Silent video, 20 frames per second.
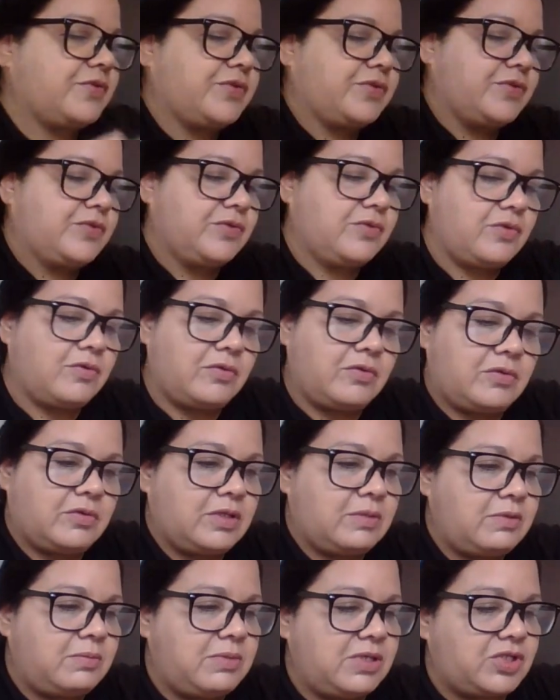So
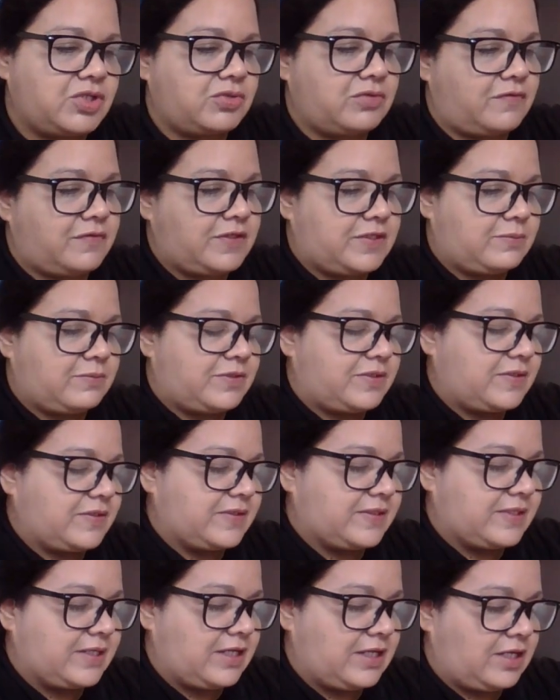let me make sure this one's the
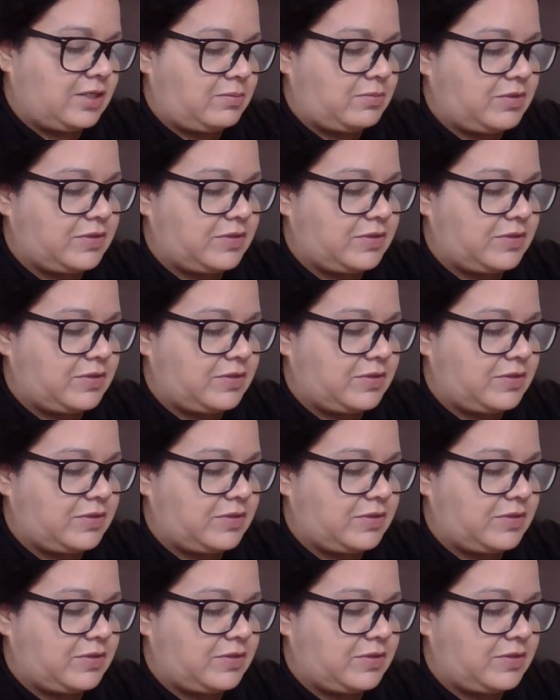same